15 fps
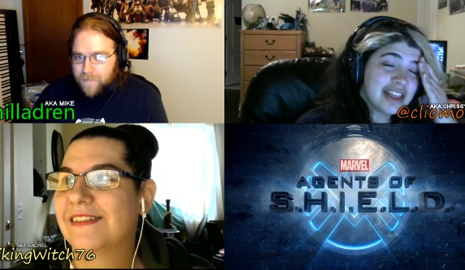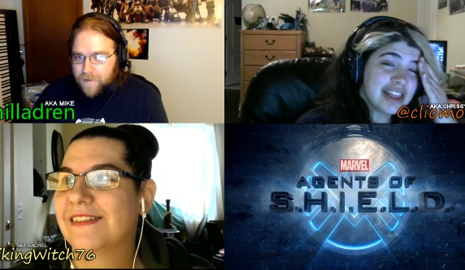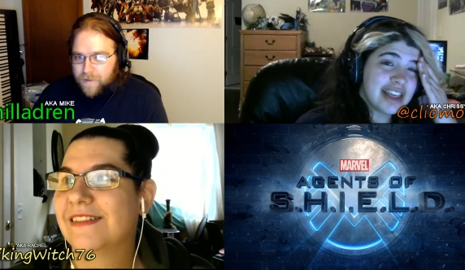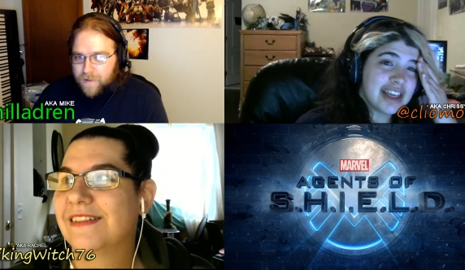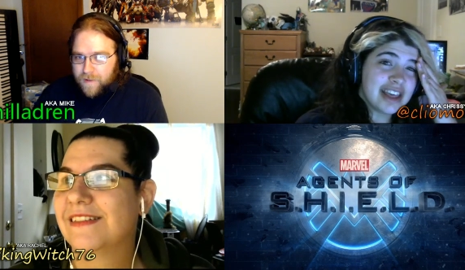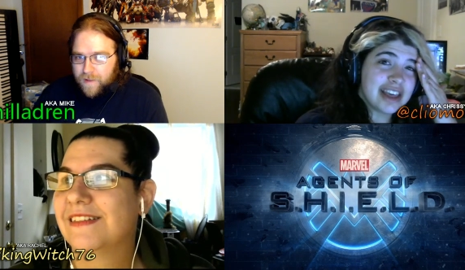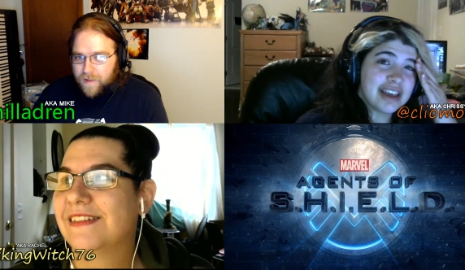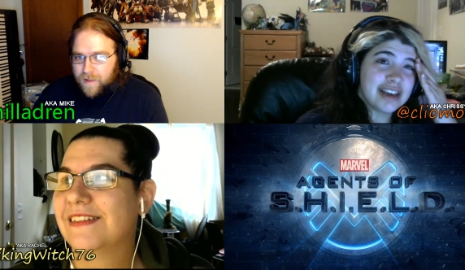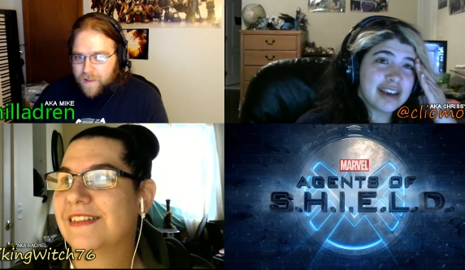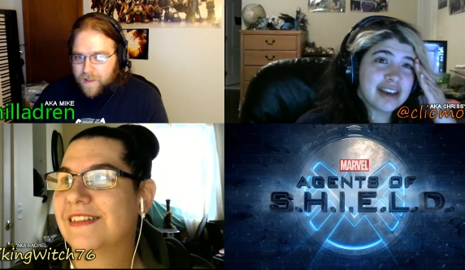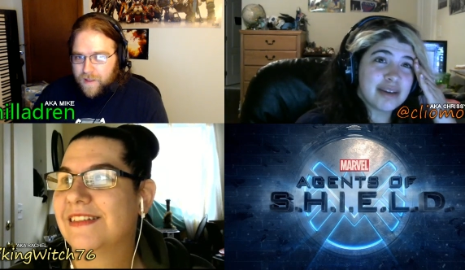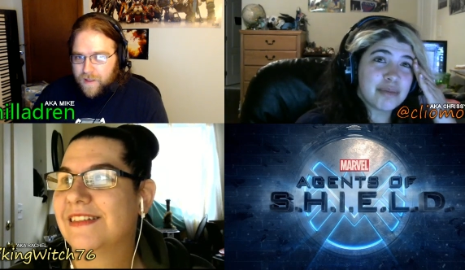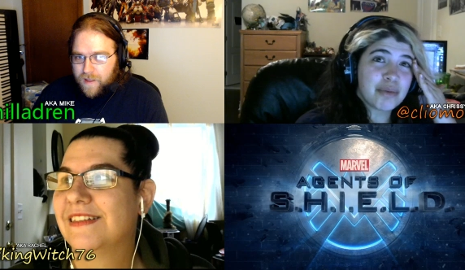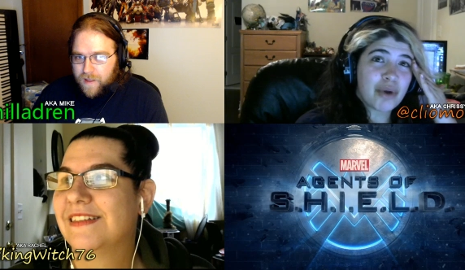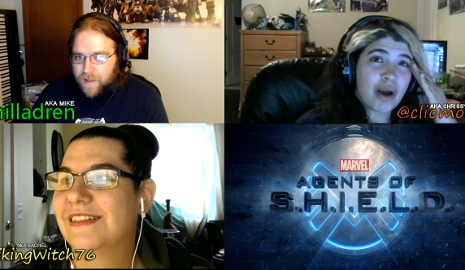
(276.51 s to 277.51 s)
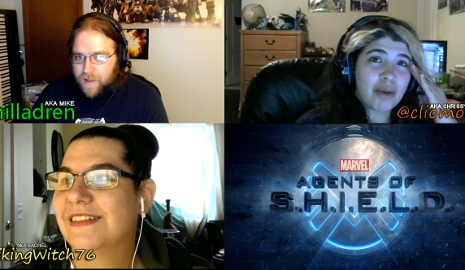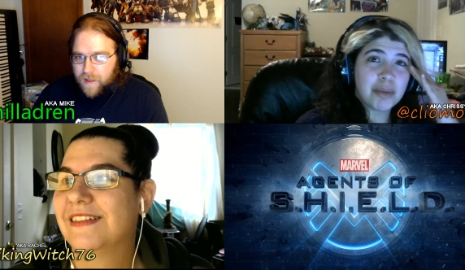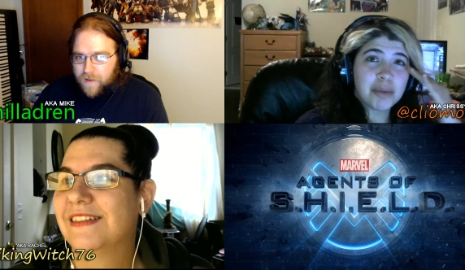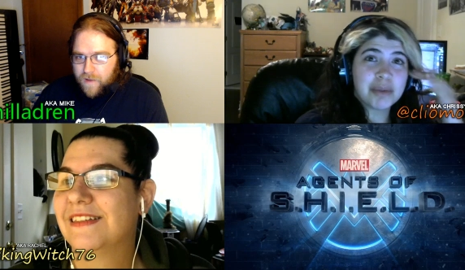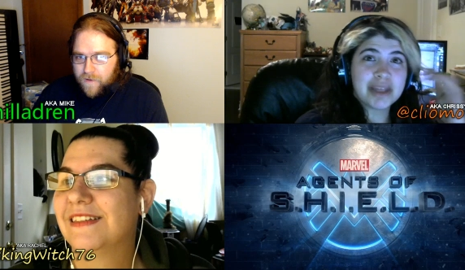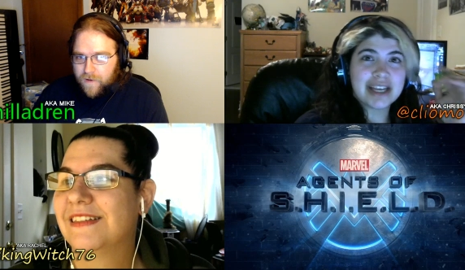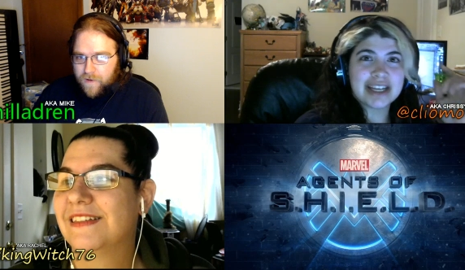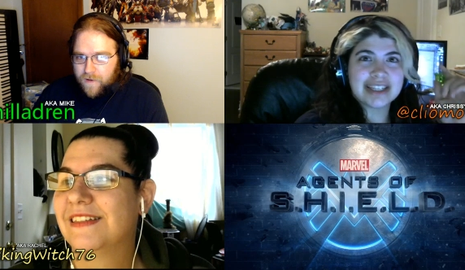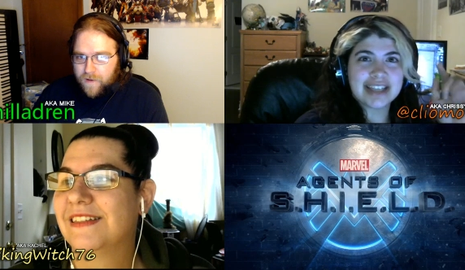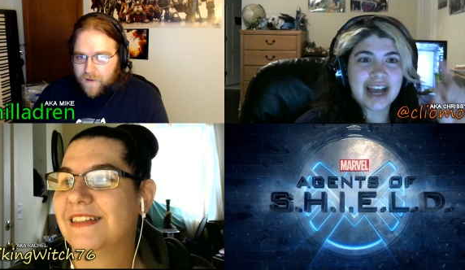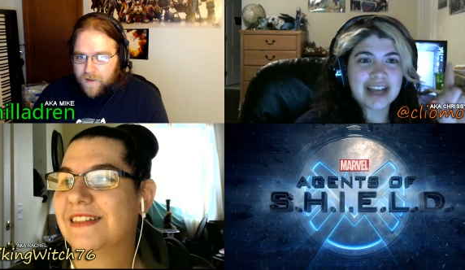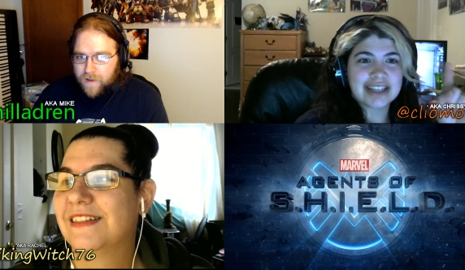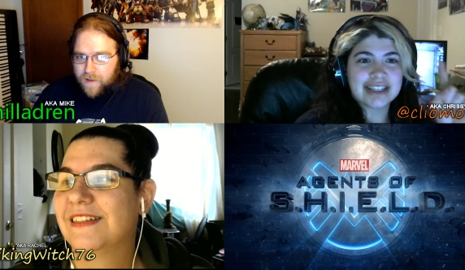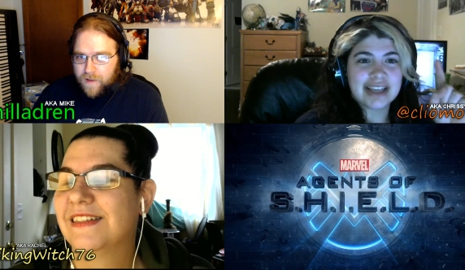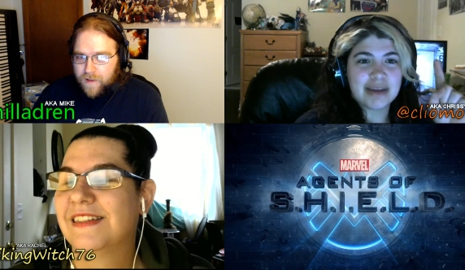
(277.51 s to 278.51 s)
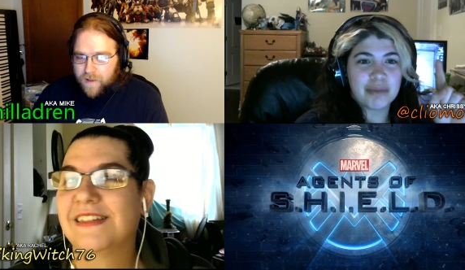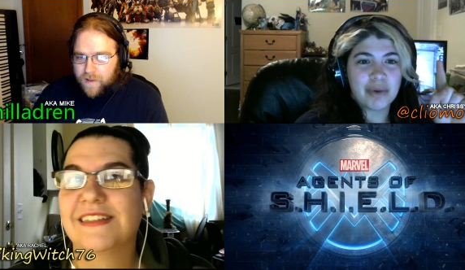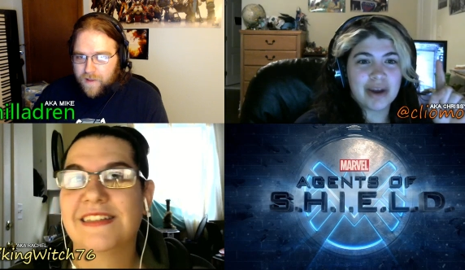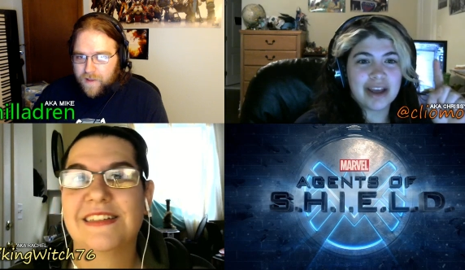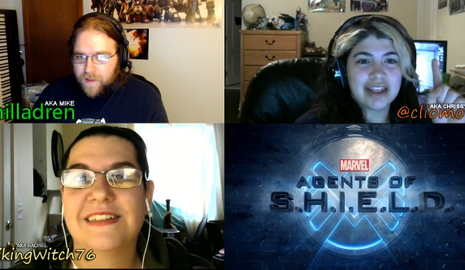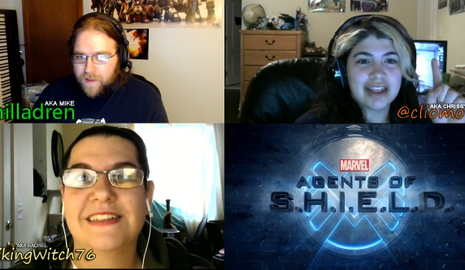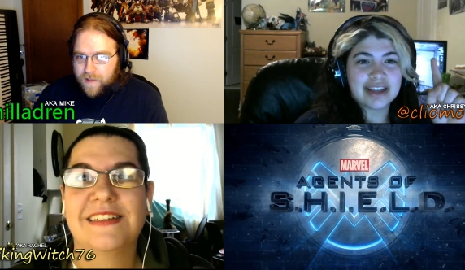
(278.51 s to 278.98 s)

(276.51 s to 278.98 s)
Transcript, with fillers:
Speaker 1: the probably exact same way